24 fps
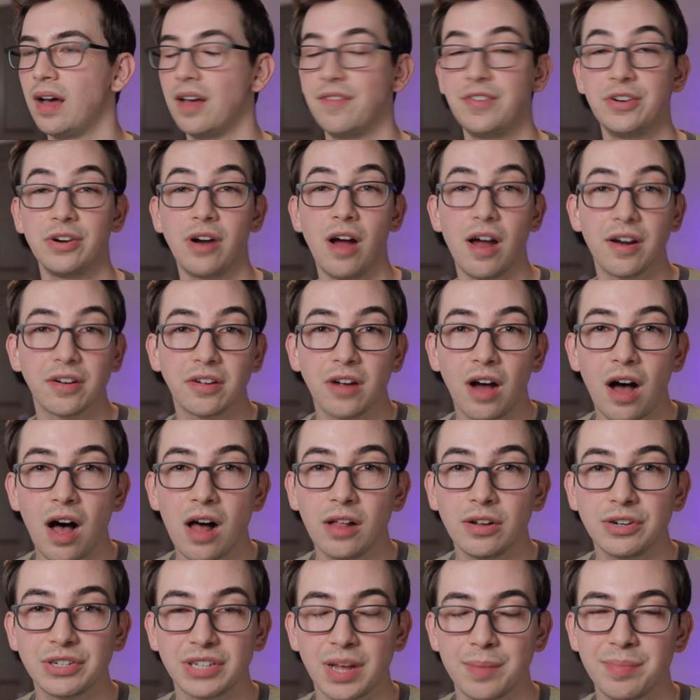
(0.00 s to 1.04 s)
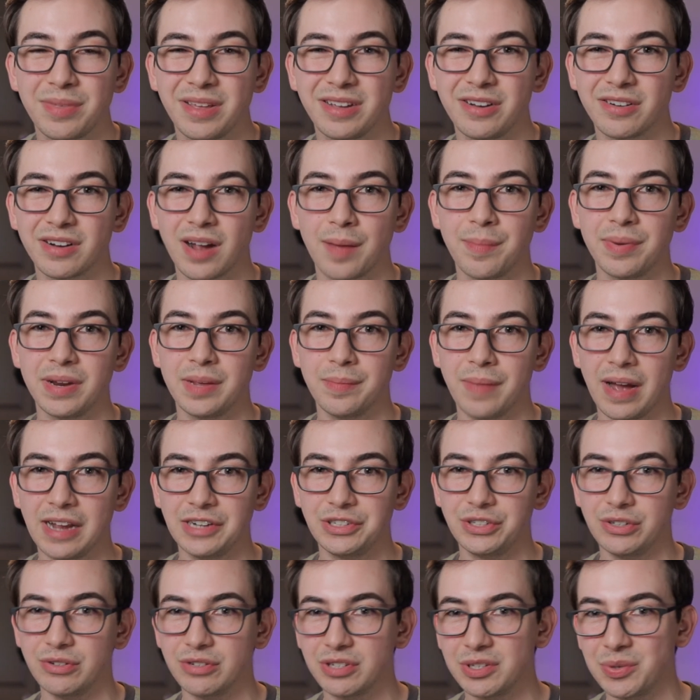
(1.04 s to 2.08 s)
if you're on call or something, your company might
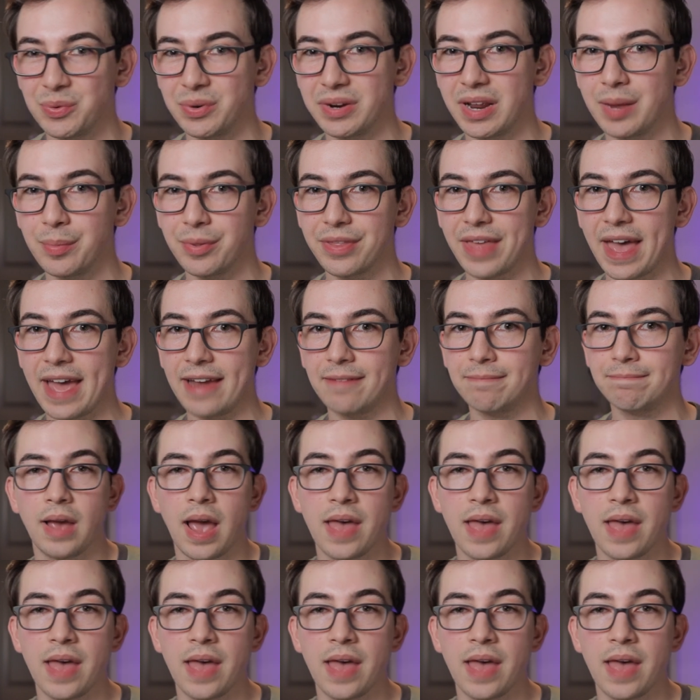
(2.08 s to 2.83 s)
choose to enable that.